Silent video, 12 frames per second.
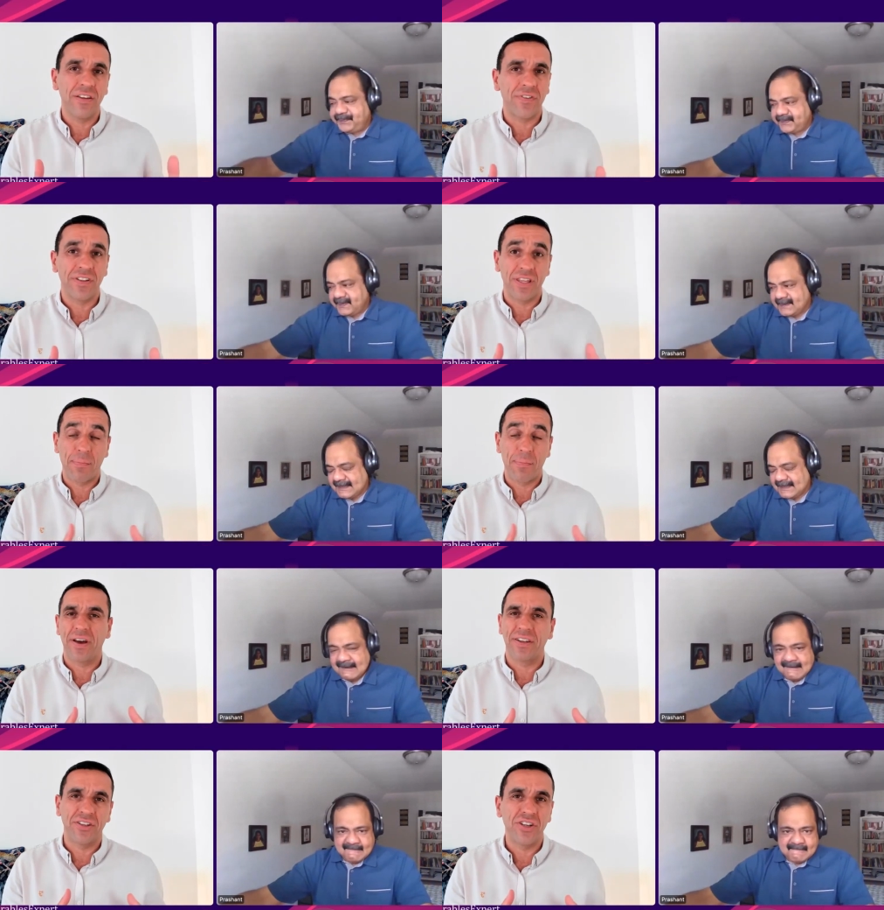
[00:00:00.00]
Speaker 1: different
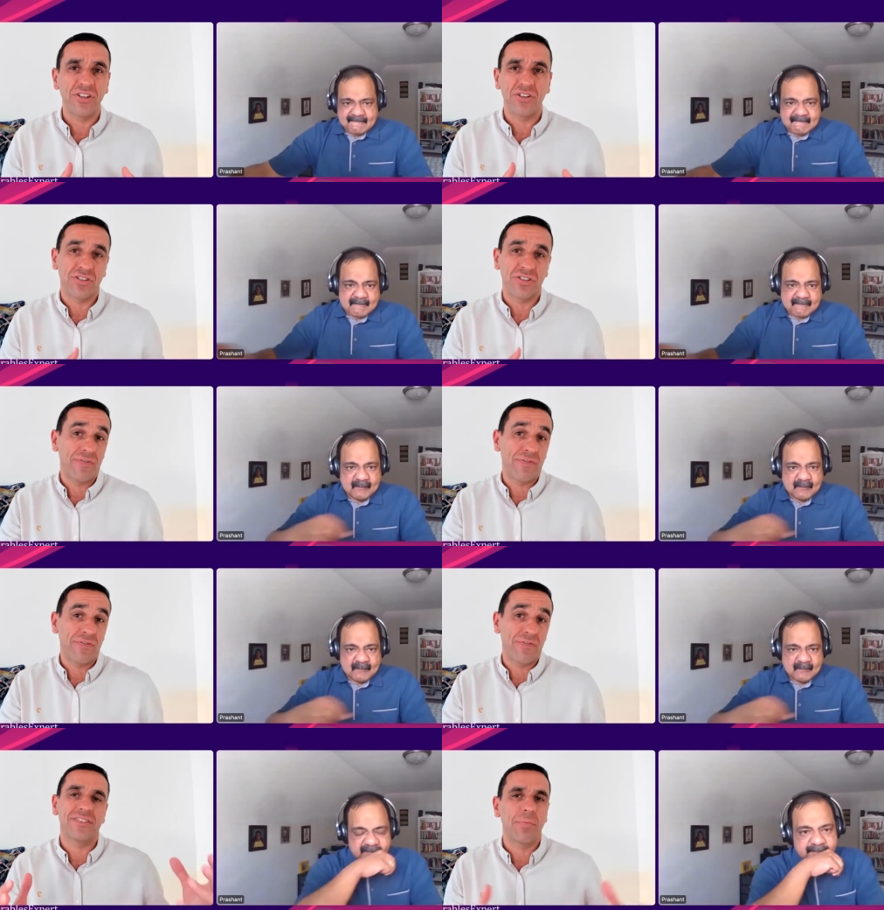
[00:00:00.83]
than other industry.
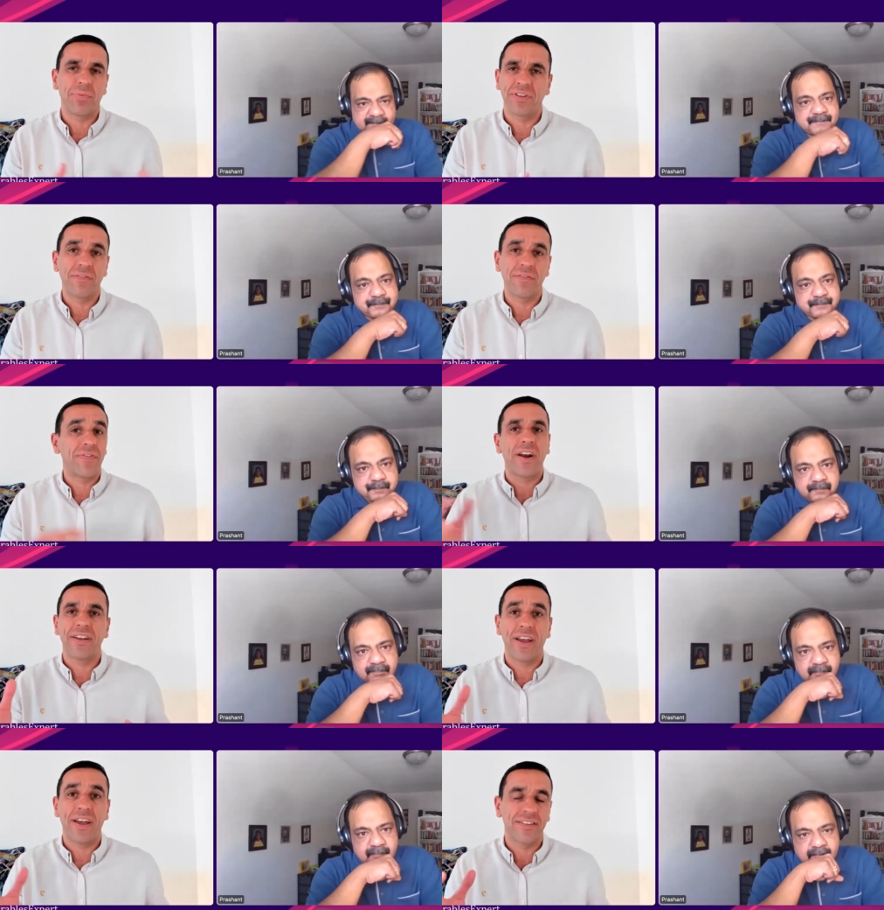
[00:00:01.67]
For example, in
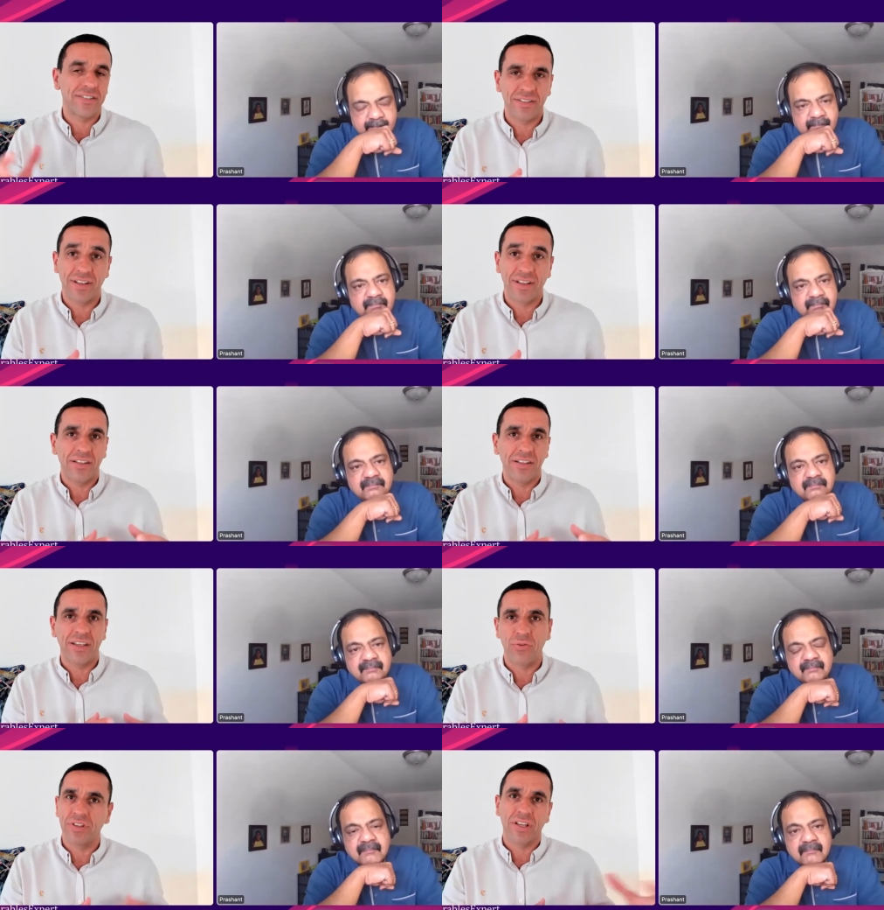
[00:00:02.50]
finance is a
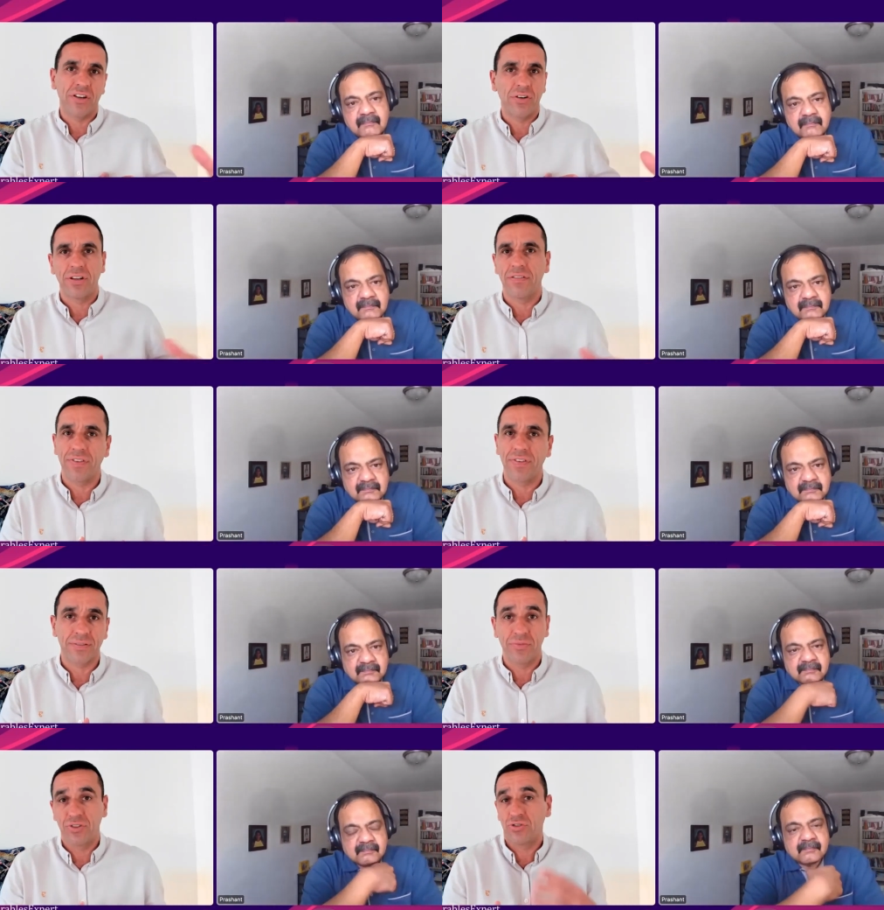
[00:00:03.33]
clear return on
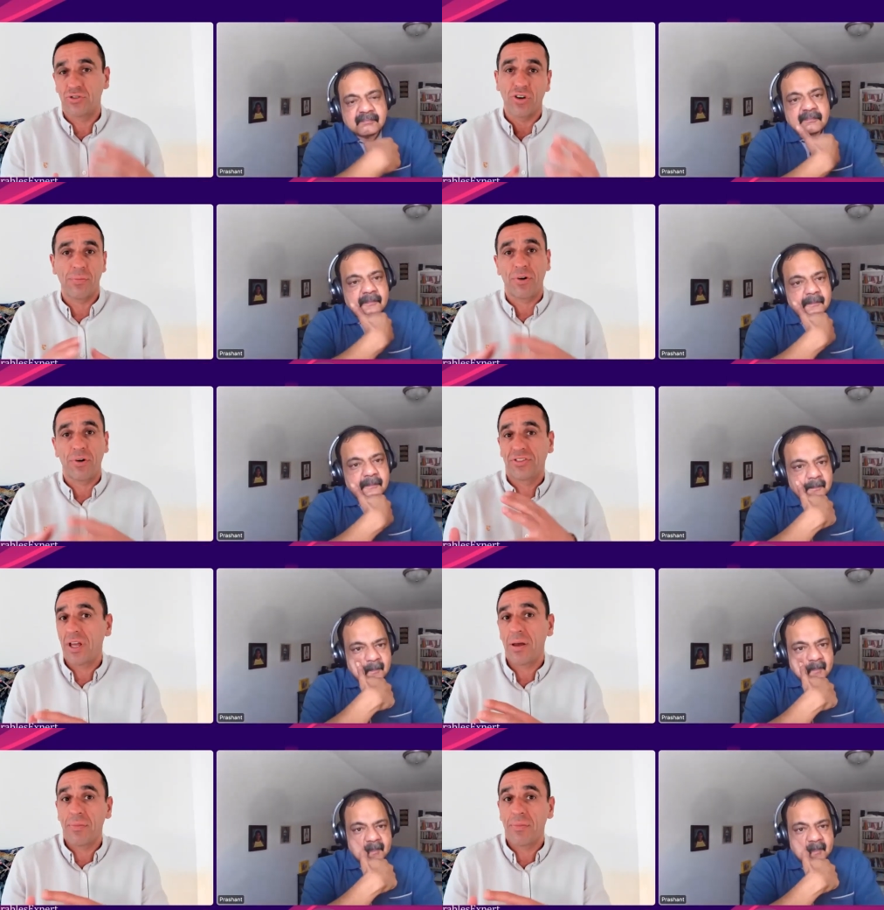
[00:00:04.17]
investment. You talk
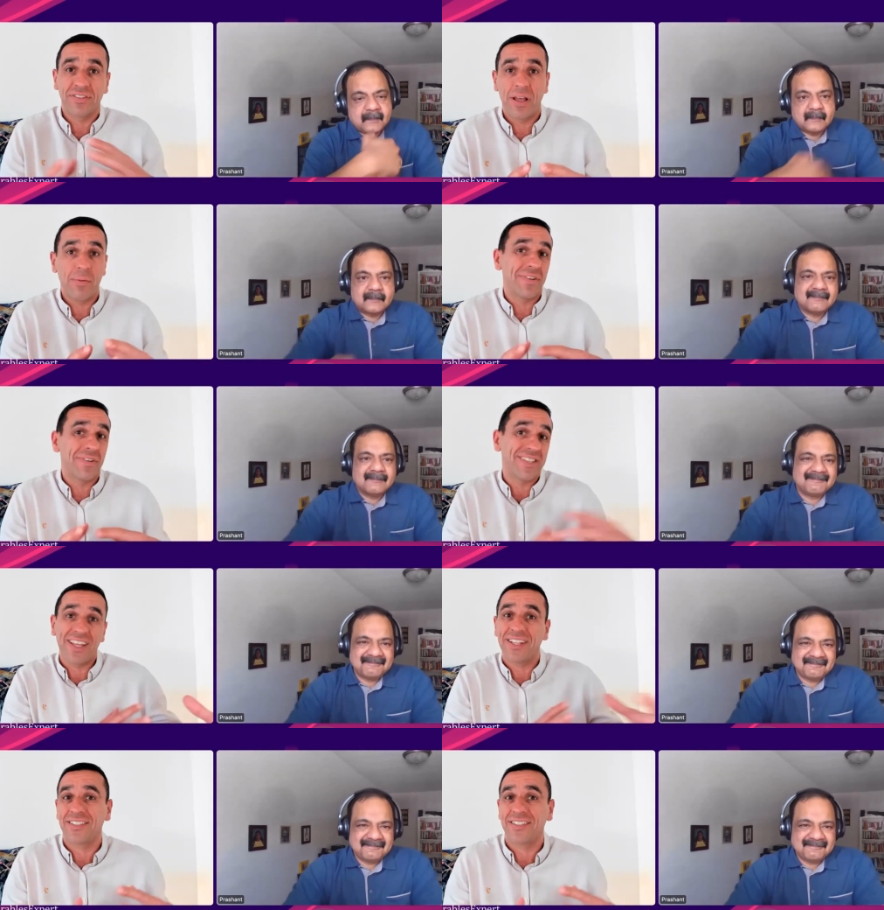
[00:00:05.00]
about numbers, numbers,
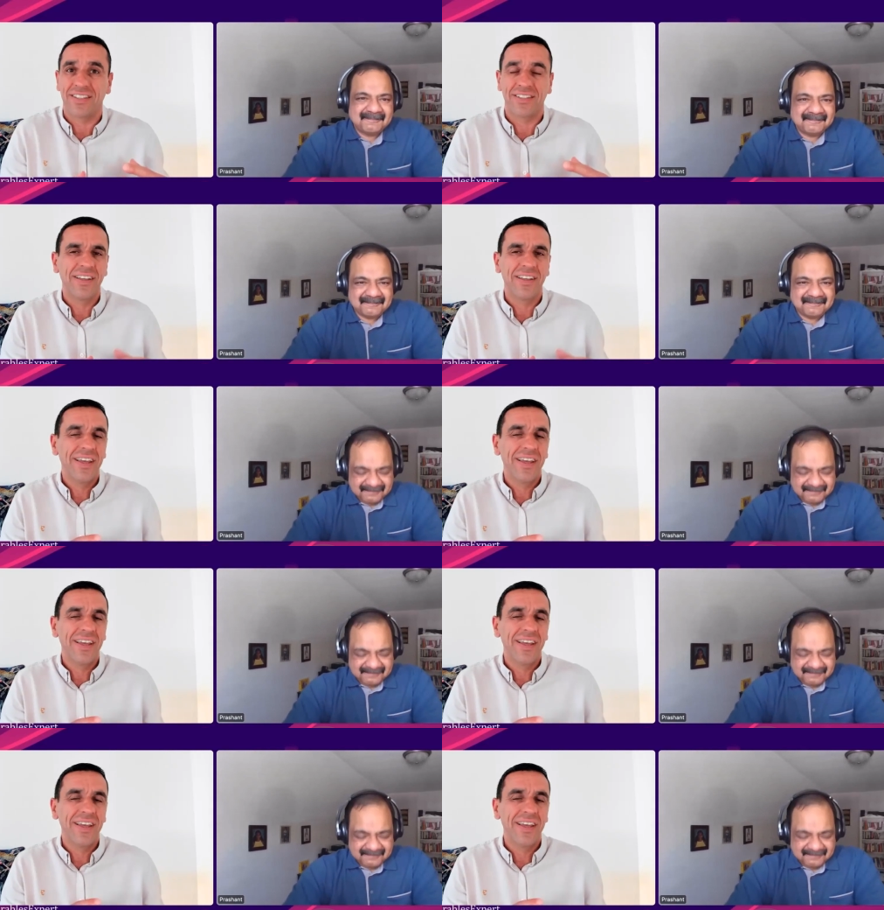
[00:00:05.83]
and that's it.